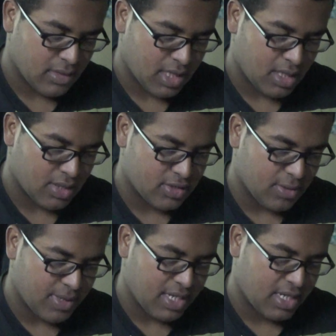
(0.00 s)
And
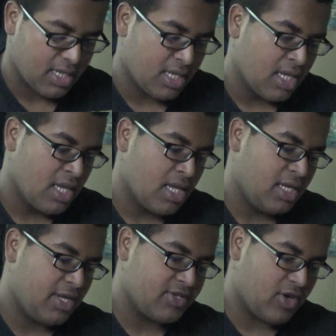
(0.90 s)
somebody
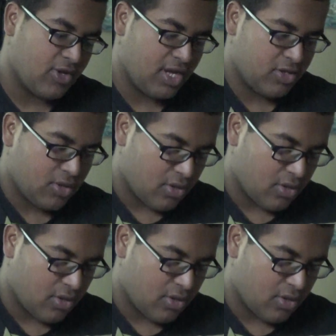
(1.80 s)
yells out, "Oh yeah,